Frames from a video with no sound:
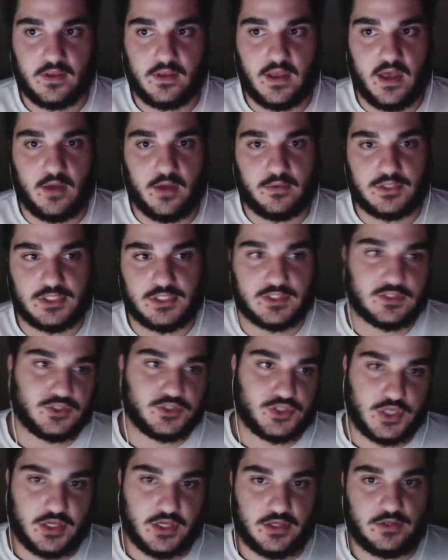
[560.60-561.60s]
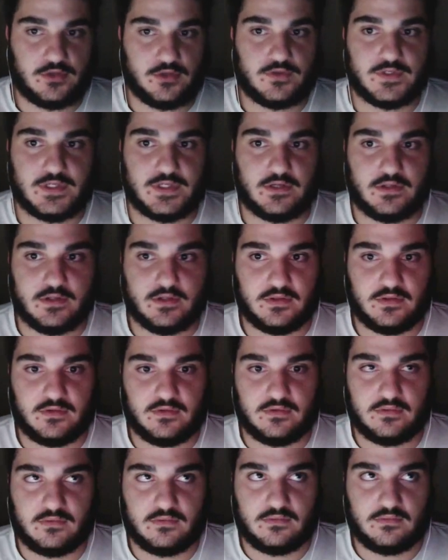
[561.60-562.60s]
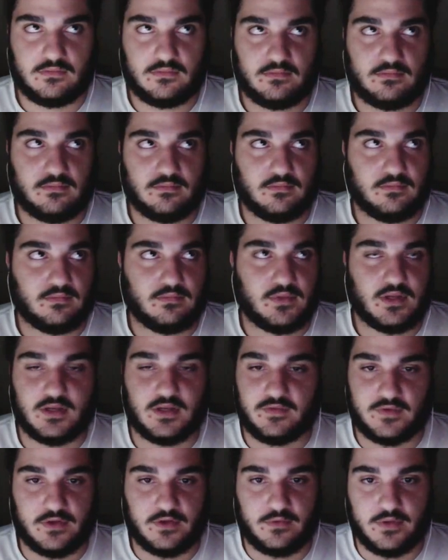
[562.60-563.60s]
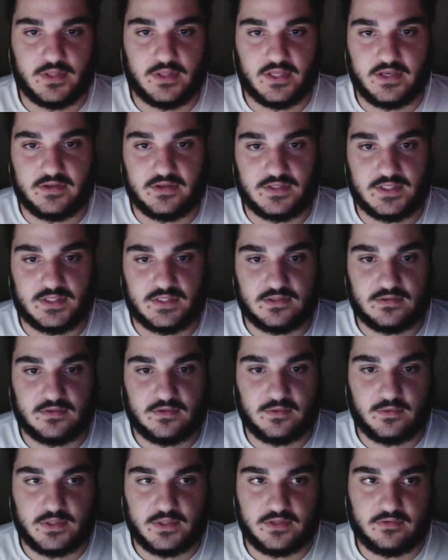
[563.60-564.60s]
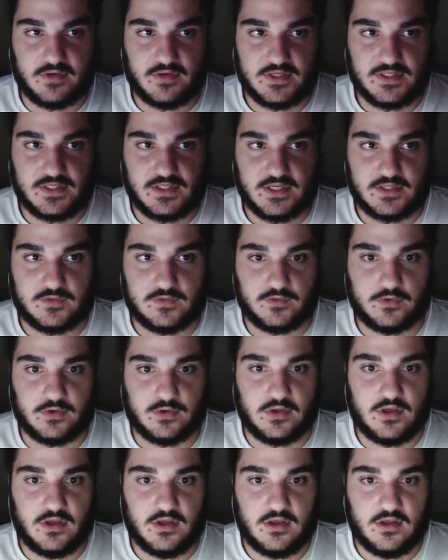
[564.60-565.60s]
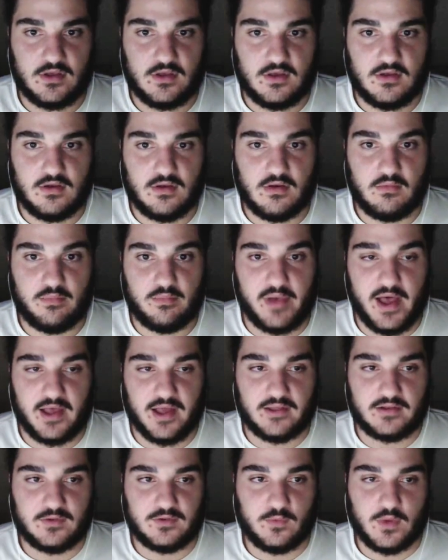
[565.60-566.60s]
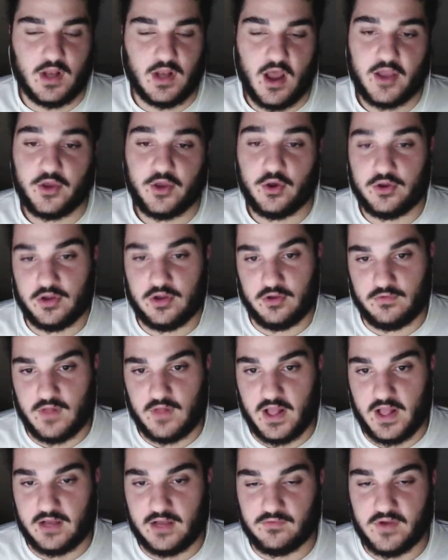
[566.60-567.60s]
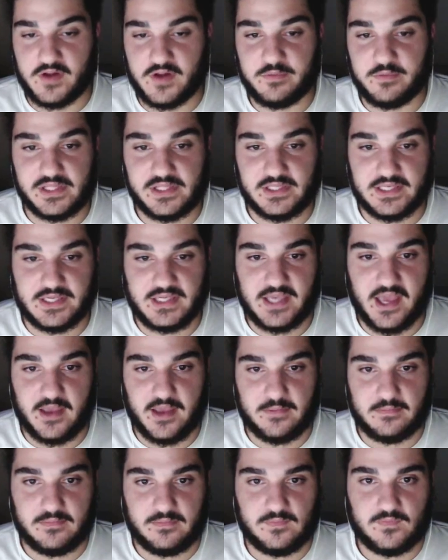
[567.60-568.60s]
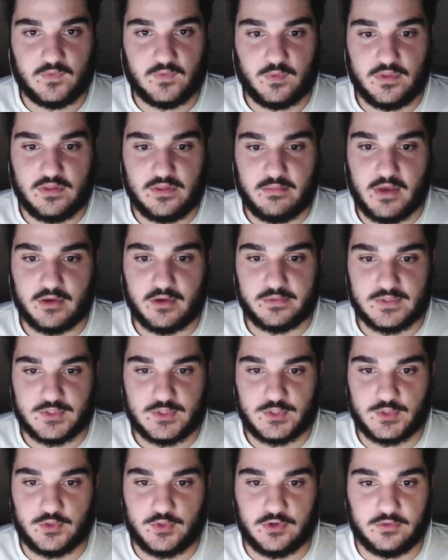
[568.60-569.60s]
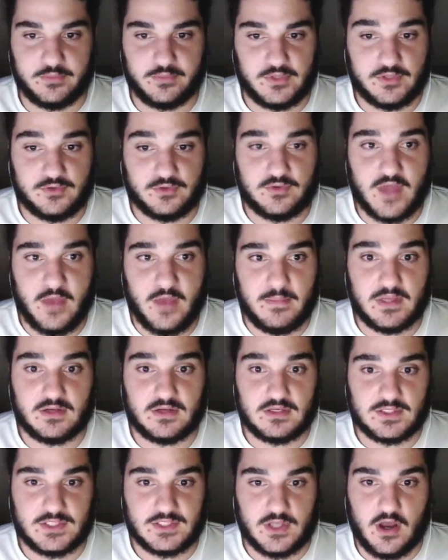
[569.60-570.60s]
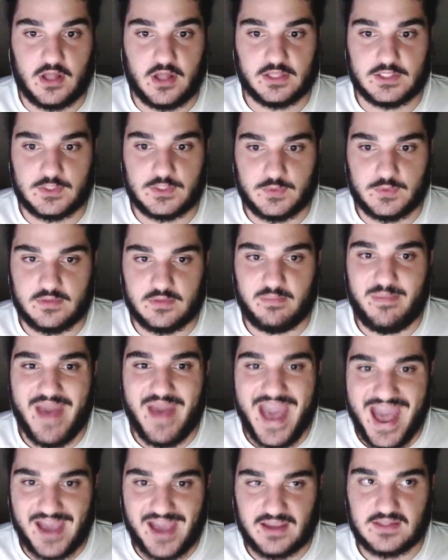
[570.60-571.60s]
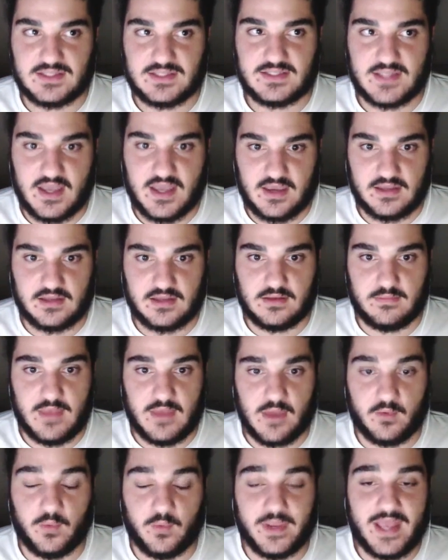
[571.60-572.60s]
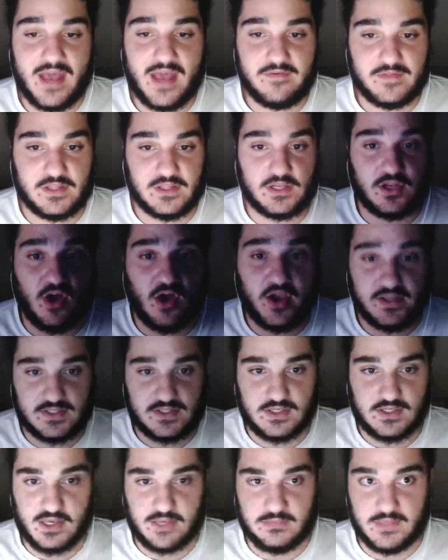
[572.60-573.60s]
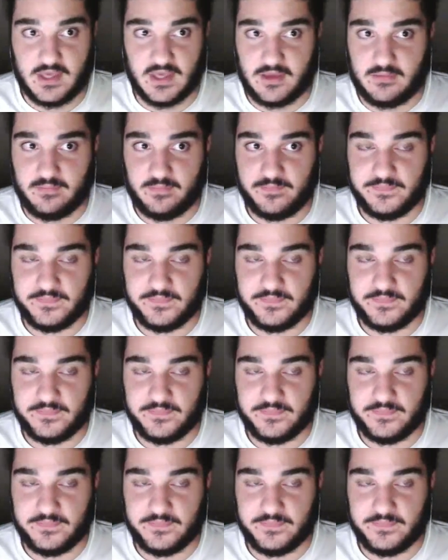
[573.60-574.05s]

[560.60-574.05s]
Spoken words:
which is Australia and New Zealand. I don't even know what the rest stands for. But when I go to like a rugby league game with the Melbourne Storm, you do that minute of silence with a packed stadium, and we have the nighttime game,